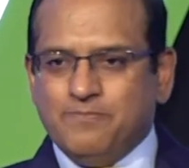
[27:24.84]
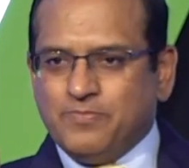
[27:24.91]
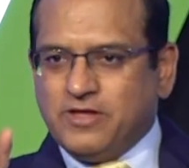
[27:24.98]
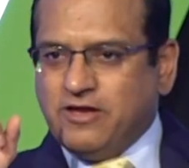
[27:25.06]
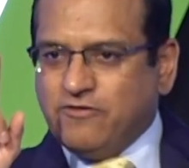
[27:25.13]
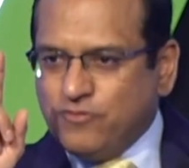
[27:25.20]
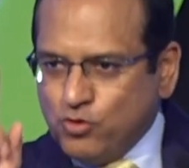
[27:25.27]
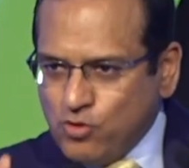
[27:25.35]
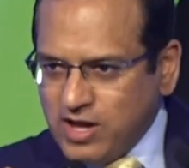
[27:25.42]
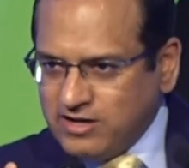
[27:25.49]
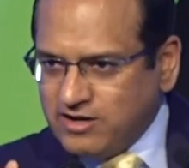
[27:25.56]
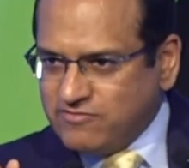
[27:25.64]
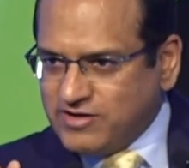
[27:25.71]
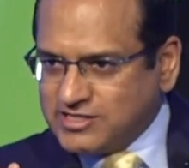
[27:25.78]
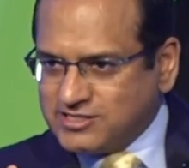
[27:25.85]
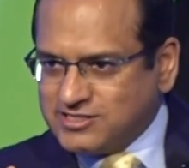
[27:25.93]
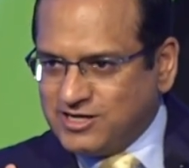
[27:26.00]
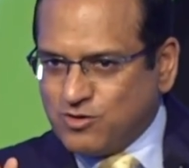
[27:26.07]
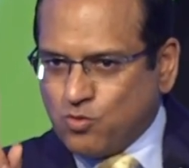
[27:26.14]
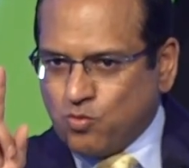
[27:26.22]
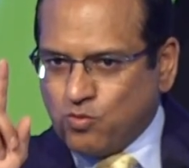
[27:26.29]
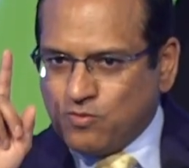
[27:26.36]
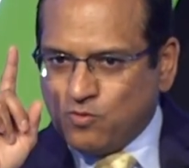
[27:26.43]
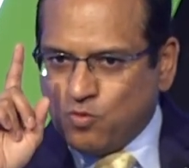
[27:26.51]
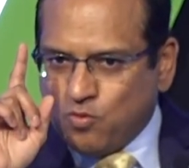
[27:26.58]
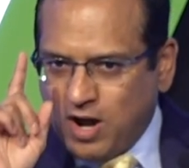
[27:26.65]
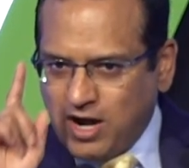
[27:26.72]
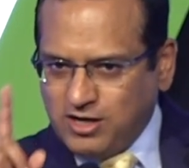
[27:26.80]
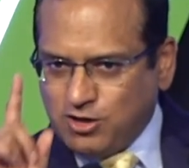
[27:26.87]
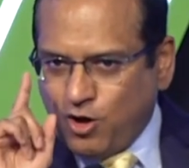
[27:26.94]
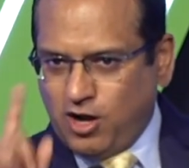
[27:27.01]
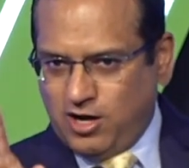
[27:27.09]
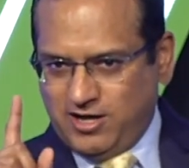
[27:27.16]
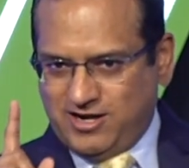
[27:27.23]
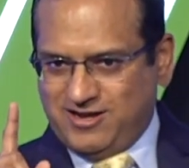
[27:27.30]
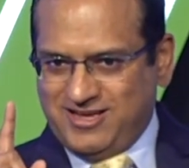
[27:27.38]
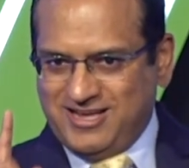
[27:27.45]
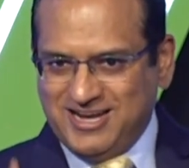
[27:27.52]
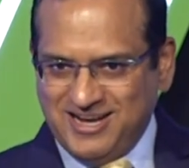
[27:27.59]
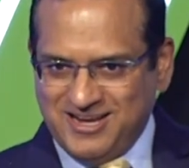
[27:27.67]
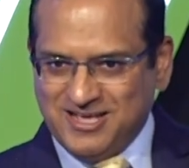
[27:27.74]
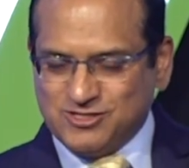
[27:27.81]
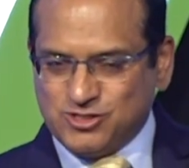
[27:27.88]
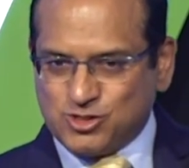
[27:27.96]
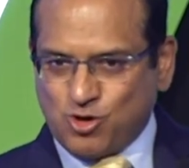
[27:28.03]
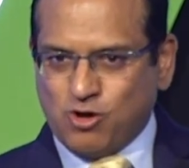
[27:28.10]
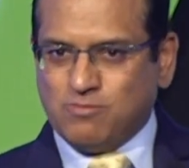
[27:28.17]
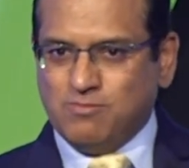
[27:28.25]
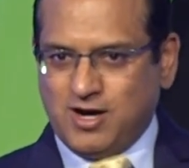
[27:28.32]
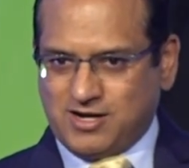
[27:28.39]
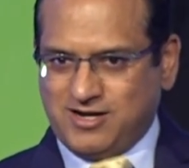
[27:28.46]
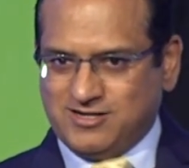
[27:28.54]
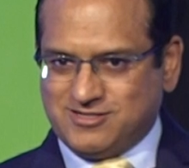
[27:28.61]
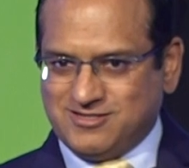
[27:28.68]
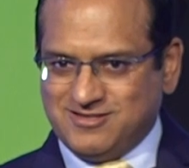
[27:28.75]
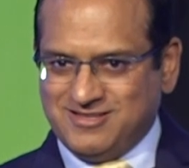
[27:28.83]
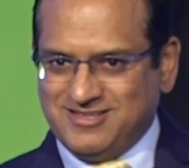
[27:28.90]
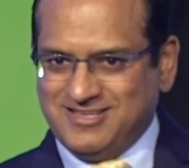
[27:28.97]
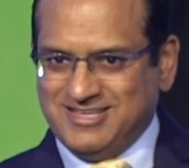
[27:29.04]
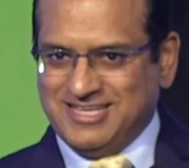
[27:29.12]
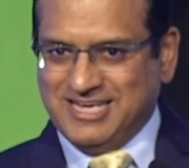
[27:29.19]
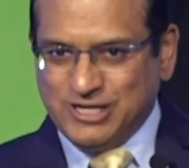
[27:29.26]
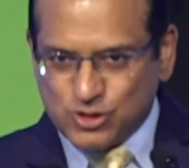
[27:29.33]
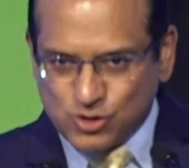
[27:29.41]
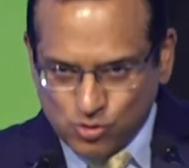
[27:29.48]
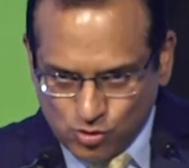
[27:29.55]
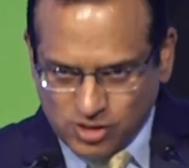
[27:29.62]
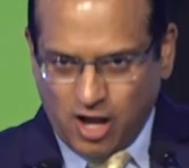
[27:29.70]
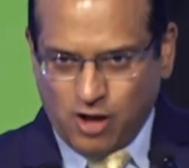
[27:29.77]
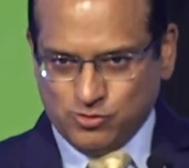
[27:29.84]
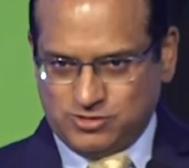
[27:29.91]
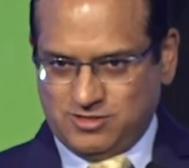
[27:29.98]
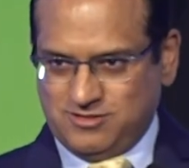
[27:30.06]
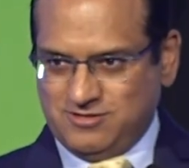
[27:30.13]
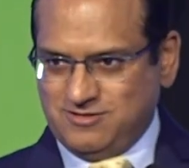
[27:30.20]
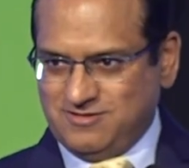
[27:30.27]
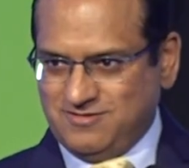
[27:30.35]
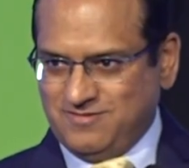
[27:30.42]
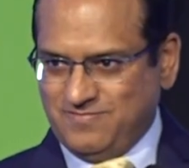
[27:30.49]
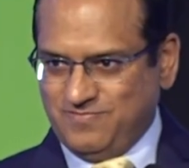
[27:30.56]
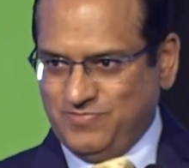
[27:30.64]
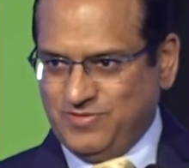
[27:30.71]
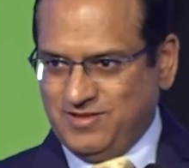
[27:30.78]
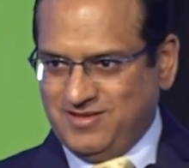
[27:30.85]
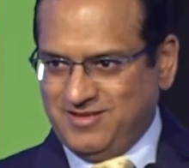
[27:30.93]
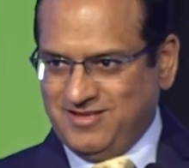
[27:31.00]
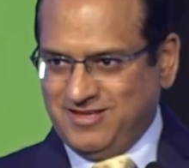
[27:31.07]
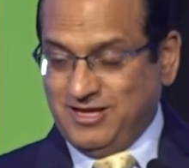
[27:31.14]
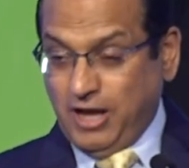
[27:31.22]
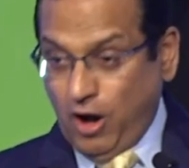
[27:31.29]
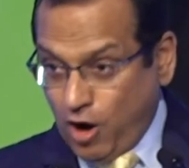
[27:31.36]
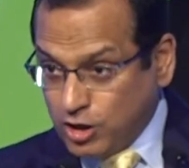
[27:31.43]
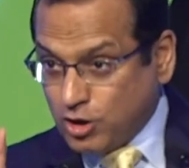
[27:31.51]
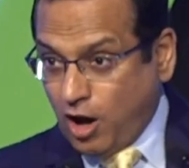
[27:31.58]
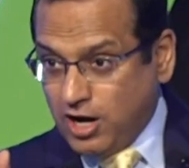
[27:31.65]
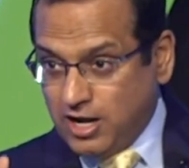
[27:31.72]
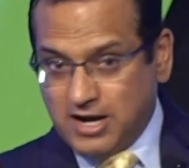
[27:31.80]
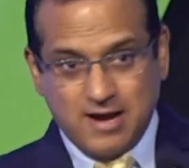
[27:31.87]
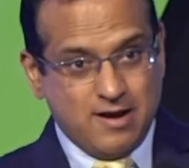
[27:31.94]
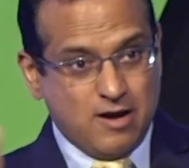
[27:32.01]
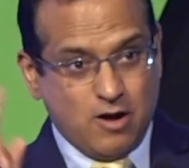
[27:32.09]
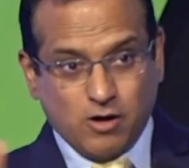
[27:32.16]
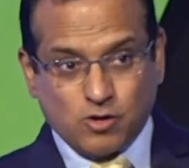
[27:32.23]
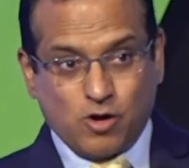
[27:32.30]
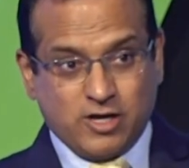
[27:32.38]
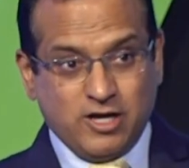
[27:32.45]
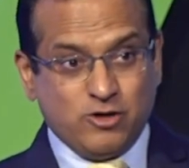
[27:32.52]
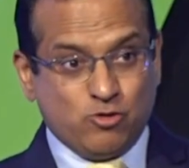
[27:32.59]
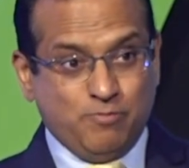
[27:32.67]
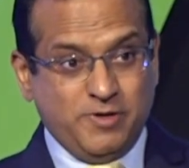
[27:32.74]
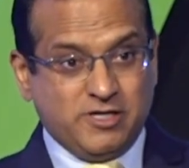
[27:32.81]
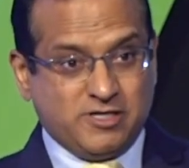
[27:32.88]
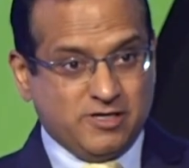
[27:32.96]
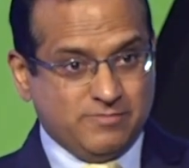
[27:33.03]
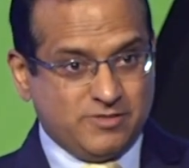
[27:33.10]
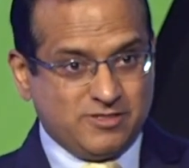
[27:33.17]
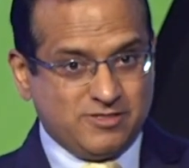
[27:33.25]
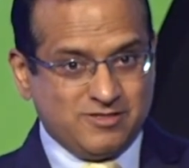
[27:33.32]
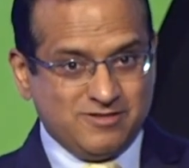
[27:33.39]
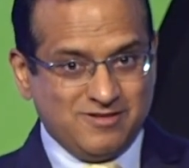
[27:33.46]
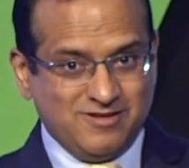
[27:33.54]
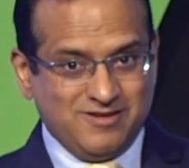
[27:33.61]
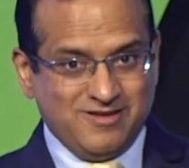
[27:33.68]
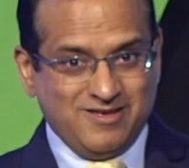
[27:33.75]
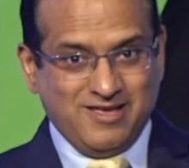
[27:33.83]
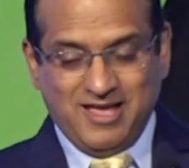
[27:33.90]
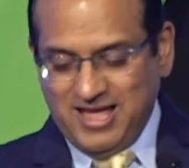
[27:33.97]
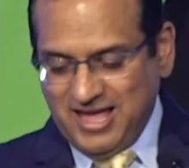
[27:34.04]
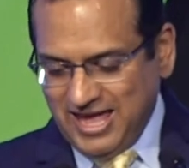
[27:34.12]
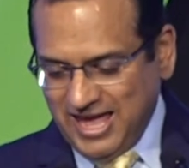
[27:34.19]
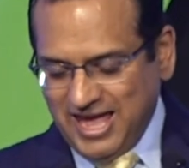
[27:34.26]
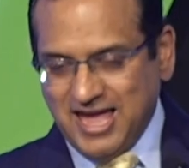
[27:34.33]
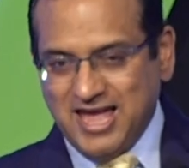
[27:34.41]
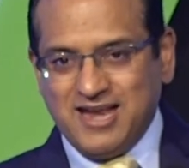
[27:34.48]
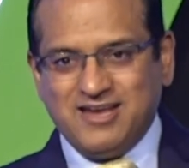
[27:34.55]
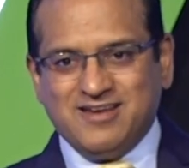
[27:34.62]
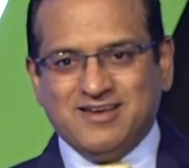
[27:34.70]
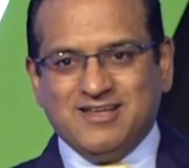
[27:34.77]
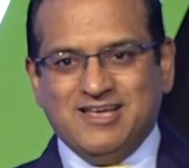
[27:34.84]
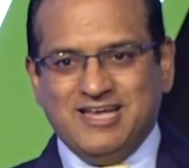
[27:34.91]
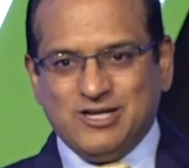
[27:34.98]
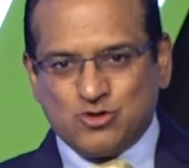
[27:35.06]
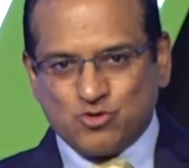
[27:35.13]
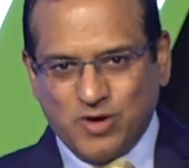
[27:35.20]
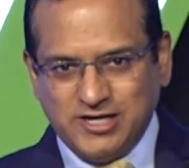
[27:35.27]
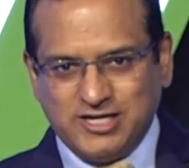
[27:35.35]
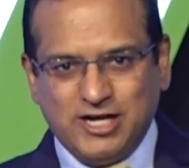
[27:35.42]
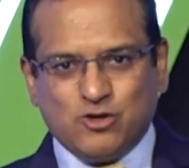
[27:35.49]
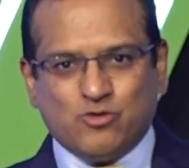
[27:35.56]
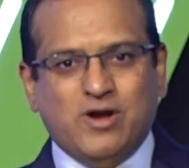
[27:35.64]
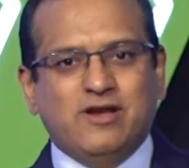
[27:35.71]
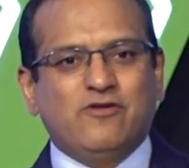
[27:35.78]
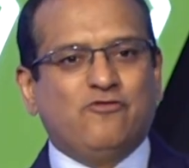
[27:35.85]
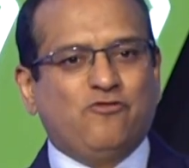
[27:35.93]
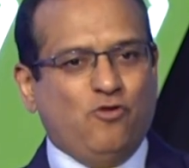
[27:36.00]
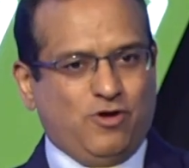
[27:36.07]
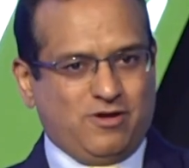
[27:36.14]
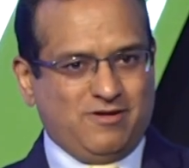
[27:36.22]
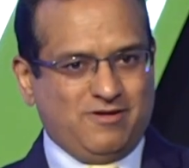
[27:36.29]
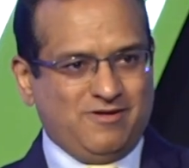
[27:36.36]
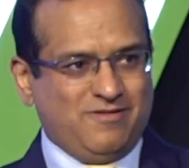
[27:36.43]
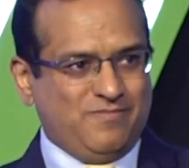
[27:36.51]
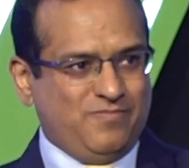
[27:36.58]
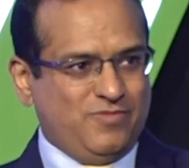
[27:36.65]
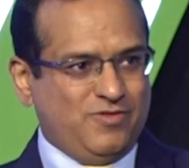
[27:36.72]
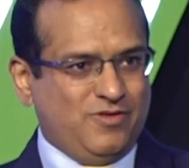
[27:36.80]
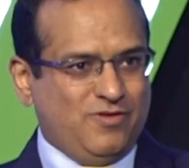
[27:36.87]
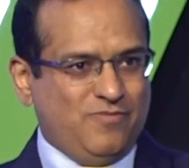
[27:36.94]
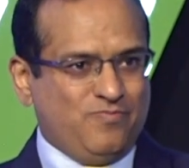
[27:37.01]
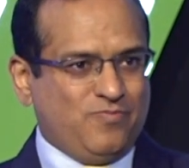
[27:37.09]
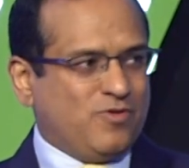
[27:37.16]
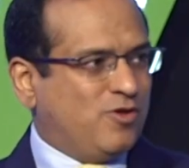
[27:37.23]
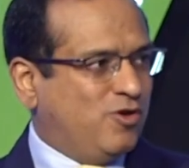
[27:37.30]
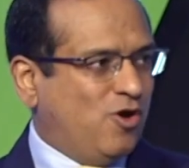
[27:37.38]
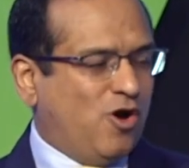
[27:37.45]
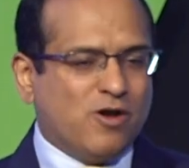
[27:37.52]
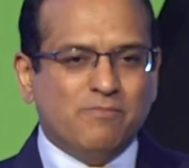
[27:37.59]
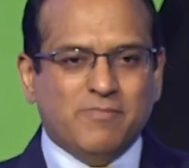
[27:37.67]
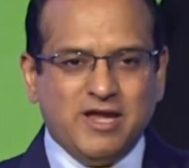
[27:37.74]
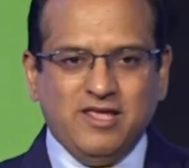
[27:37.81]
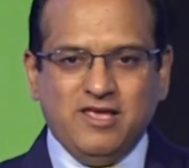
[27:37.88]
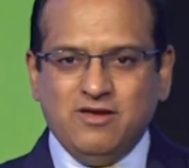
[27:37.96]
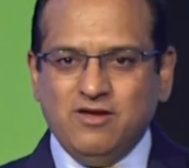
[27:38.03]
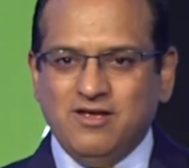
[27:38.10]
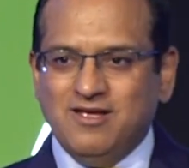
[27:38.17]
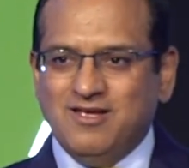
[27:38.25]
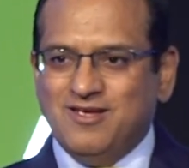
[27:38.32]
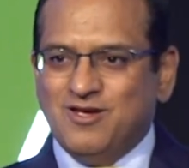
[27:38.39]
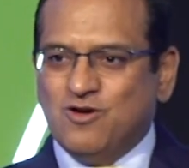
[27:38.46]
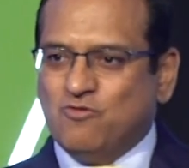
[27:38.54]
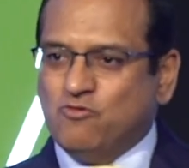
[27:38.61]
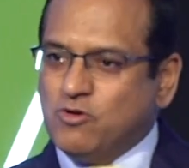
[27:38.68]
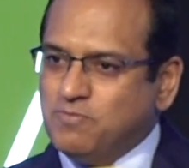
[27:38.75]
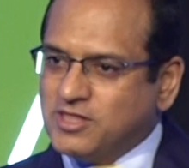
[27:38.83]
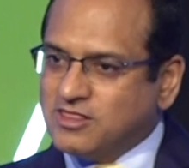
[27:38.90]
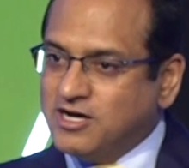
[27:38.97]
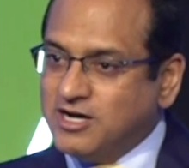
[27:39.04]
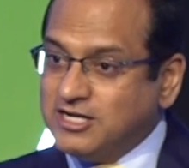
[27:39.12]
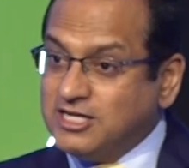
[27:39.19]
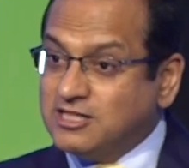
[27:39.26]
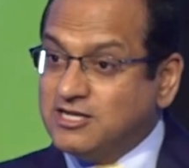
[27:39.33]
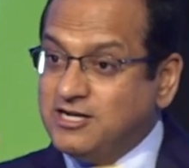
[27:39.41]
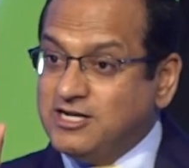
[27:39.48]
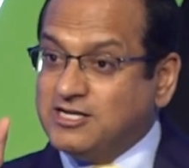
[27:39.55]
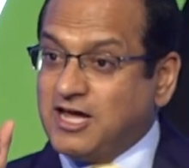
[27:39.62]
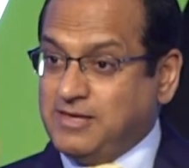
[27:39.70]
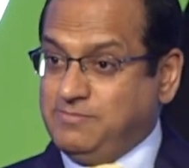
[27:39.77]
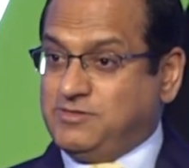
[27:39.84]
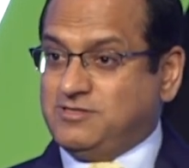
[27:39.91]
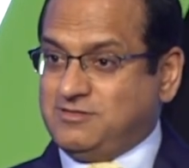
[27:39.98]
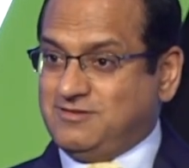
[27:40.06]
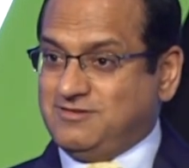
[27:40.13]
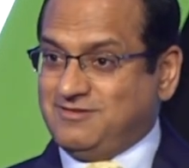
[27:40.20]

If you had invested one dollar in Indian stock market in 2000 on dollar, and I'm not talking rupee terms, and in 2024, your money would be 33 times.